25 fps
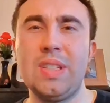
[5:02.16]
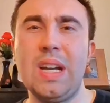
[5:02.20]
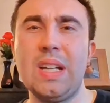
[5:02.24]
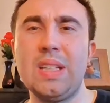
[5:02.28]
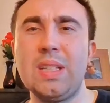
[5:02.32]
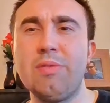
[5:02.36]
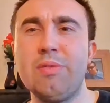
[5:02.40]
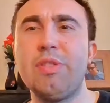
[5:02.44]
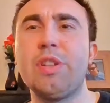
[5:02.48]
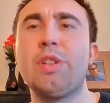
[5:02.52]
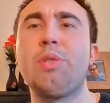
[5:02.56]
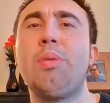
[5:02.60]

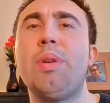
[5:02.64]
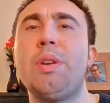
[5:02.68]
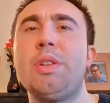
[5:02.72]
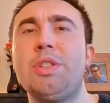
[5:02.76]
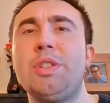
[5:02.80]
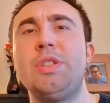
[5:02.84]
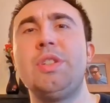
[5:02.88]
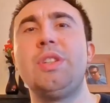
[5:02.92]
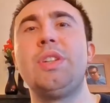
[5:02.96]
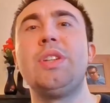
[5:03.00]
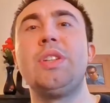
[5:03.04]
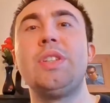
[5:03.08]
and request
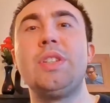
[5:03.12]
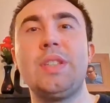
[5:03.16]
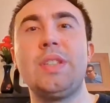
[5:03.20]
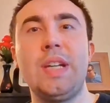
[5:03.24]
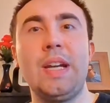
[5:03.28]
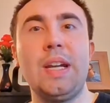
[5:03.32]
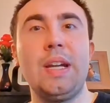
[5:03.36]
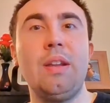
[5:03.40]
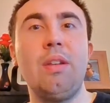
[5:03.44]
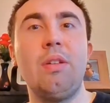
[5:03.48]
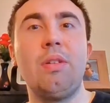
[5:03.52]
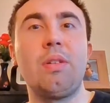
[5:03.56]
and just
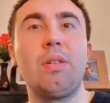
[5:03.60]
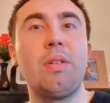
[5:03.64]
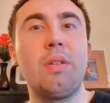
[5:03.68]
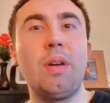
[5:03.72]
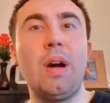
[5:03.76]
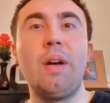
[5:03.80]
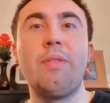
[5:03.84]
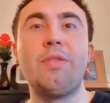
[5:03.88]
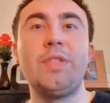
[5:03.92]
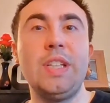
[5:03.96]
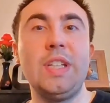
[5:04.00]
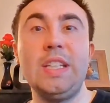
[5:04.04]
say, look,
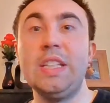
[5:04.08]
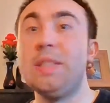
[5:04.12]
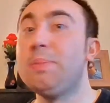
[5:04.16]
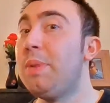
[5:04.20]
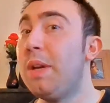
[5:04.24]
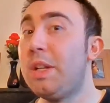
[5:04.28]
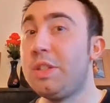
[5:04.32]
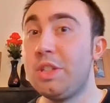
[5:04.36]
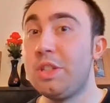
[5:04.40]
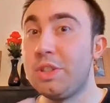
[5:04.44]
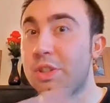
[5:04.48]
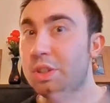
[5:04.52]
I've seen these
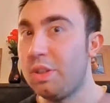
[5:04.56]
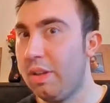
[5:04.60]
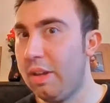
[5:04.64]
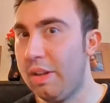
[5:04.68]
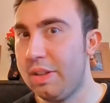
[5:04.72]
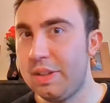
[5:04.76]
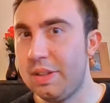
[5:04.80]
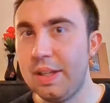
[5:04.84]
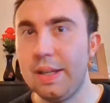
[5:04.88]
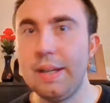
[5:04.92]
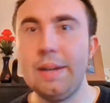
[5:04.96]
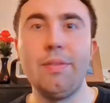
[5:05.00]
pictures, could I
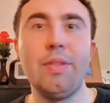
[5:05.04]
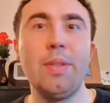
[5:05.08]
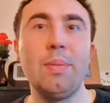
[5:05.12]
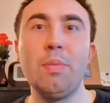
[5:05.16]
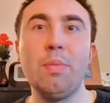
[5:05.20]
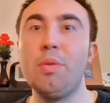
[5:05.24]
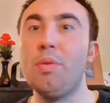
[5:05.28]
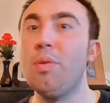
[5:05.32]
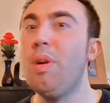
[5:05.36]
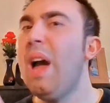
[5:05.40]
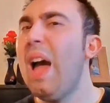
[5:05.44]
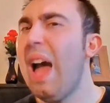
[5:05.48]
save them,
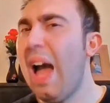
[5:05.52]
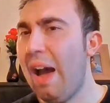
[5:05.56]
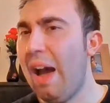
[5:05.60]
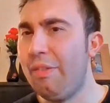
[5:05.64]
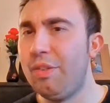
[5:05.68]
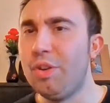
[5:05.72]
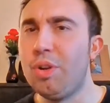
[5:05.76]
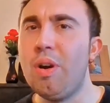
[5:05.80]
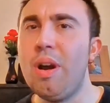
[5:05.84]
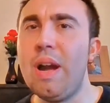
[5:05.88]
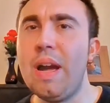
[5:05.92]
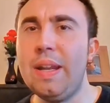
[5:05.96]
or have you
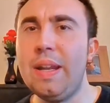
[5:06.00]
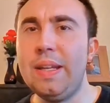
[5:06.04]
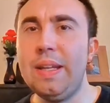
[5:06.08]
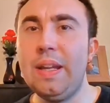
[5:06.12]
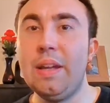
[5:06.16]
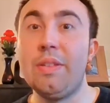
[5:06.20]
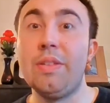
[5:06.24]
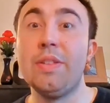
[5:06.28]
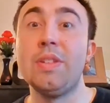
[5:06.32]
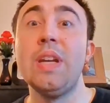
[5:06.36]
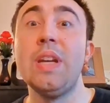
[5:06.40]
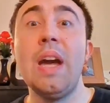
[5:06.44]
got any
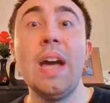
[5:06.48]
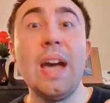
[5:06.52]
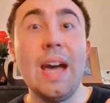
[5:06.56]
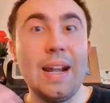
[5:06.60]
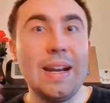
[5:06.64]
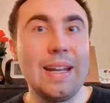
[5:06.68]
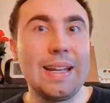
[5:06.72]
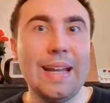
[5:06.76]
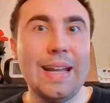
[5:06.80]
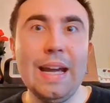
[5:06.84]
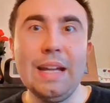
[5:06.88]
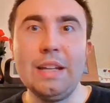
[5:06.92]
others? And
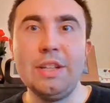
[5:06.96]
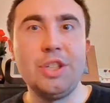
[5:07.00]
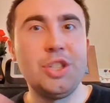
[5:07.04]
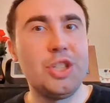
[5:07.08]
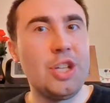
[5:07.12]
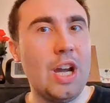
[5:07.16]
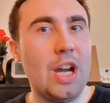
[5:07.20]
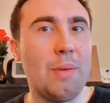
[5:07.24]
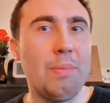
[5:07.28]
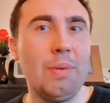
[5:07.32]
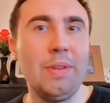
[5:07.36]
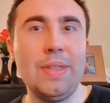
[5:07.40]
again,
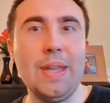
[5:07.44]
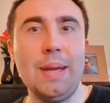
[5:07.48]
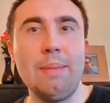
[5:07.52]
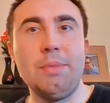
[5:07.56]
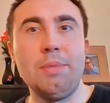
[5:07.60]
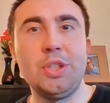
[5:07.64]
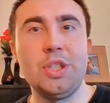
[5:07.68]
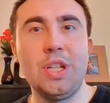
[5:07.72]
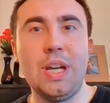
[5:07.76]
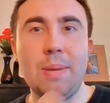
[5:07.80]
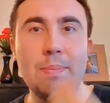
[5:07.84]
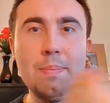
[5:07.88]
share with them,
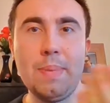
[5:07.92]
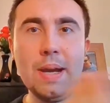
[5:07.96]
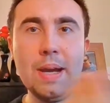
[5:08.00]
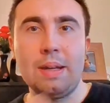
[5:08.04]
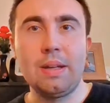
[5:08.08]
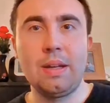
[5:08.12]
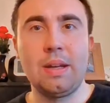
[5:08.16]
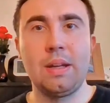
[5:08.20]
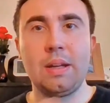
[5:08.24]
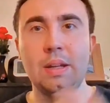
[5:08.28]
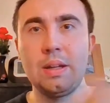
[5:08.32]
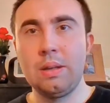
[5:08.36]
share
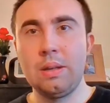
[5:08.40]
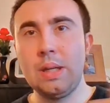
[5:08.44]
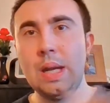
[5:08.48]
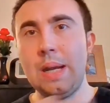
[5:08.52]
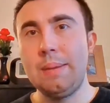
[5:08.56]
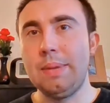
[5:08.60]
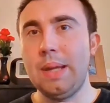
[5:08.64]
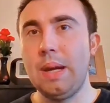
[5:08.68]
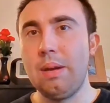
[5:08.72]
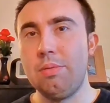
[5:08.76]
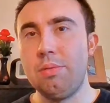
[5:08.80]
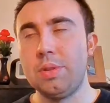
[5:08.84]
back, keep
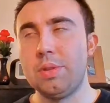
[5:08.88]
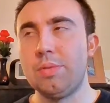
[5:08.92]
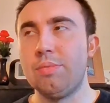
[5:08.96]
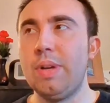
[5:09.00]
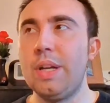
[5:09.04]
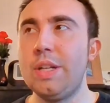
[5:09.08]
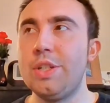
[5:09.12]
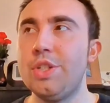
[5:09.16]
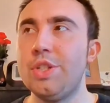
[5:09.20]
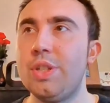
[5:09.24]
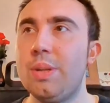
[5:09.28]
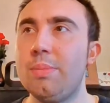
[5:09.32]
those
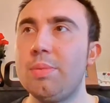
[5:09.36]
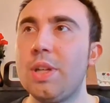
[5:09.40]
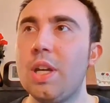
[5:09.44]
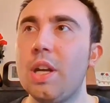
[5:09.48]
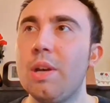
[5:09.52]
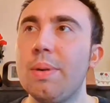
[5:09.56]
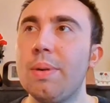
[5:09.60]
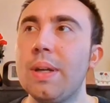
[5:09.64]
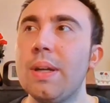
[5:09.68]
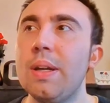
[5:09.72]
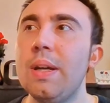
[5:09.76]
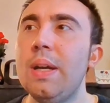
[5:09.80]
relationships
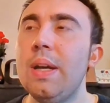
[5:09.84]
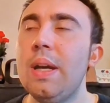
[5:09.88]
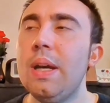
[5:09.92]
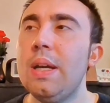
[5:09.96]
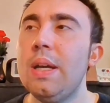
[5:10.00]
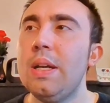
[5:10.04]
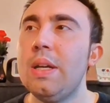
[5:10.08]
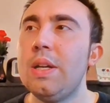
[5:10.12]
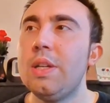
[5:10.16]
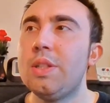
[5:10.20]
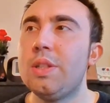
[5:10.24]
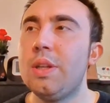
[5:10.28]
going.
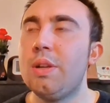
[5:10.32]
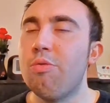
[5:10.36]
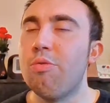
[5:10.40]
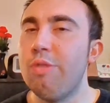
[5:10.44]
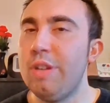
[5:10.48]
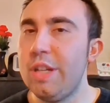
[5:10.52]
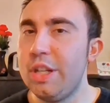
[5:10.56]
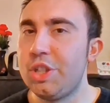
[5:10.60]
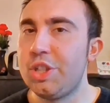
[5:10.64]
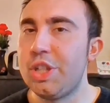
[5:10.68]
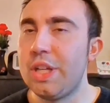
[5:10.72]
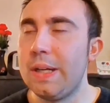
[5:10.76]
So
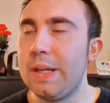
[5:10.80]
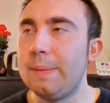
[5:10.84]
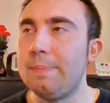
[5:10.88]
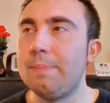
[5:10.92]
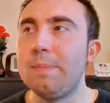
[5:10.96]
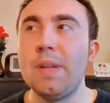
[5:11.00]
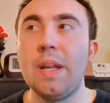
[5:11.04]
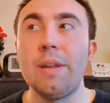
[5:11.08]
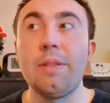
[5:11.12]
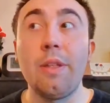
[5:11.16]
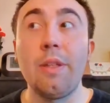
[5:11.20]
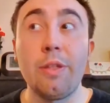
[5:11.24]
reach out.
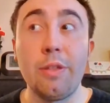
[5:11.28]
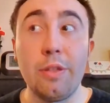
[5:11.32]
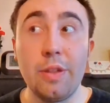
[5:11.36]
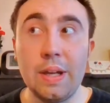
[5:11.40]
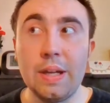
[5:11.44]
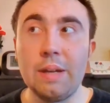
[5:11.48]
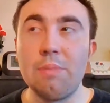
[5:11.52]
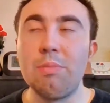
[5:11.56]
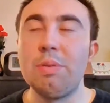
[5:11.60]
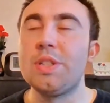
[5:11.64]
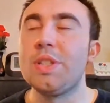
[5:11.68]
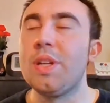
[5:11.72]
Another
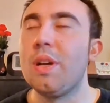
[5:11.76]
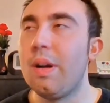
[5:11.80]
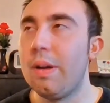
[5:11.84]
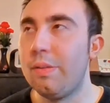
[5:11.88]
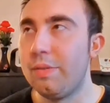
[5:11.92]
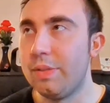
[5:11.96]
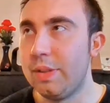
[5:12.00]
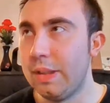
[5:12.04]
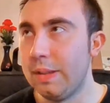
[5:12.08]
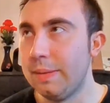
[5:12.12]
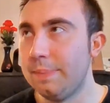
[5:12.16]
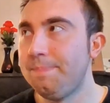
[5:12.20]
thing which I've
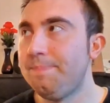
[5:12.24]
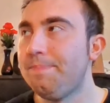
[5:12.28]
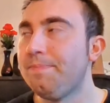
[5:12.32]
done